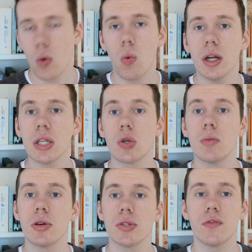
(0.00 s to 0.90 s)
what is your
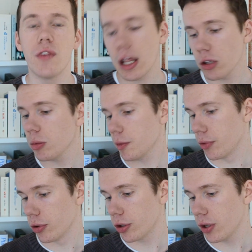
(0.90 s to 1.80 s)
most valuable
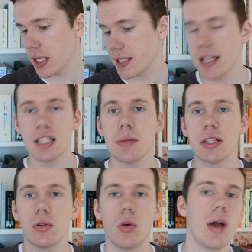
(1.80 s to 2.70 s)
book,
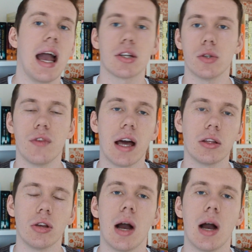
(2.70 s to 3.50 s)
sentimental or actual value?